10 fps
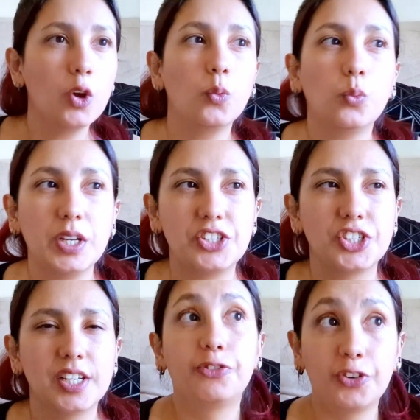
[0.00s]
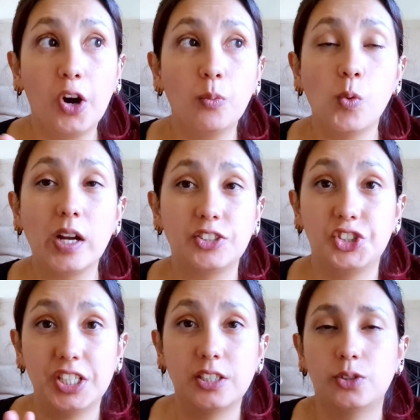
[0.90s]
which, from what
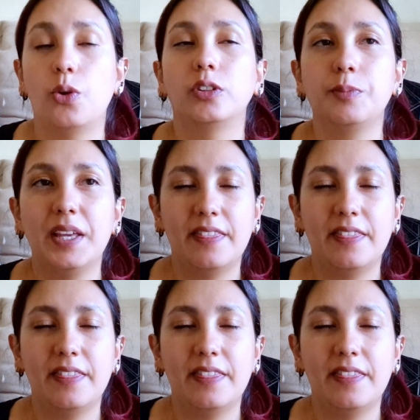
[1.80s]
she's told me,